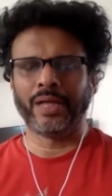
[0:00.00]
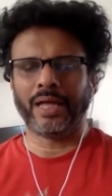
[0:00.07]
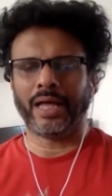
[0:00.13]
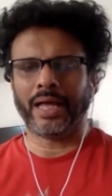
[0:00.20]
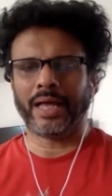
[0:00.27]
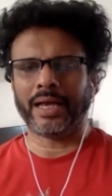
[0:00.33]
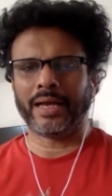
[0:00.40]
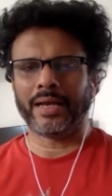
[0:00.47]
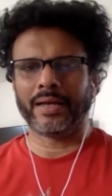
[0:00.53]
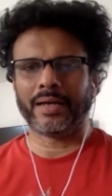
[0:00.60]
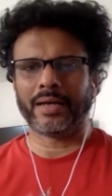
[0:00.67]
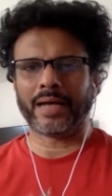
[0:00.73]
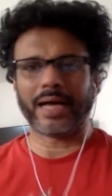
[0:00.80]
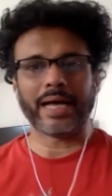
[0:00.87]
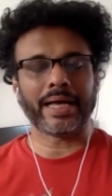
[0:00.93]
and
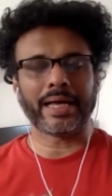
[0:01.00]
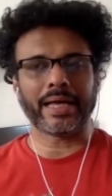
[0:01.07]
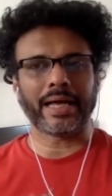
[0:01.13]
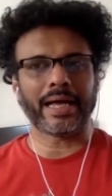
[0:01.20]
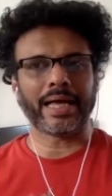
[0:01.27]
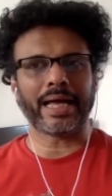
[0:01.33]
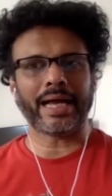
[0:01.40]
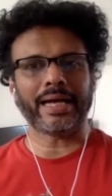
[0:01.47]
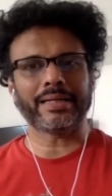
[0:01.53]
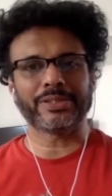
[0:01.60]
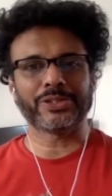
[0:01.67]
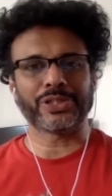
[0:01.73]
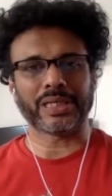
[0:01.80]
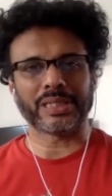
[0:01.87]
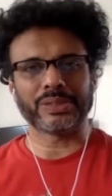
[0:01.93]
I had the
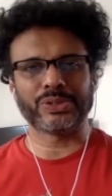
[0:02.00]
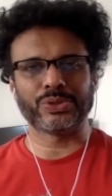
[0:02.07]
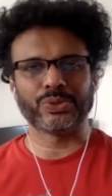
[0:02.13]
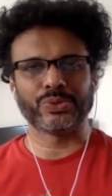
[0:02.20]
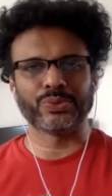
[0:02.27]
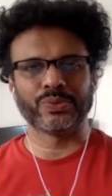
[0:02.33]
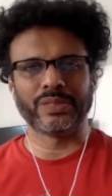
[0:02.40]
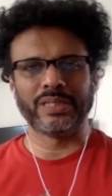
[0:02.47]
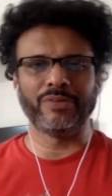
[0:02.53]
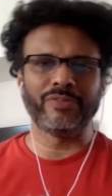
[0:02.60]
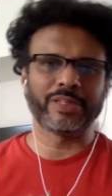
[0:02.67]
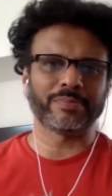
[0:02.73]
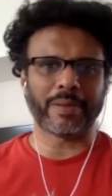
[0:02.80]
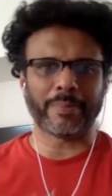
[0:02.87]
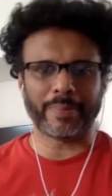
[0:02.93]
chance to live
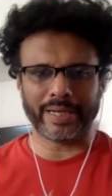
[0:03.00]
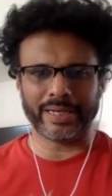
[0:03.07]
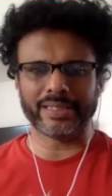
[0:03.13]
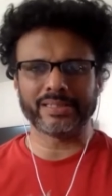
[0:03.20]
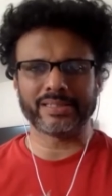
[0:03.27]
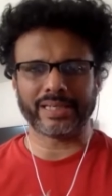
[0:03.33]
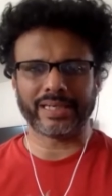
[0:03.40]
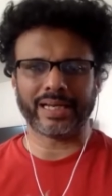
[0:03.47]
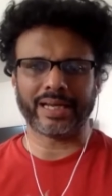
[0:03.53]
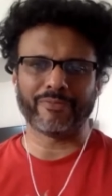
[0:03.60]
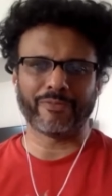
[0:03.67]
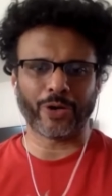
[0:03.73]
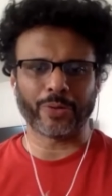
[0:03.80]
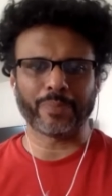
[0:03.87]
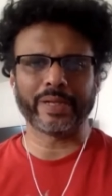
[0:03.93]
with my parents, and I've
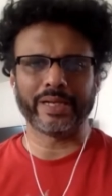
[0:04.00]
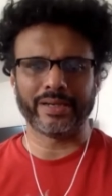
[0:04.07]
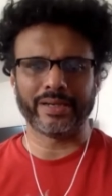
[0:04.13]
not been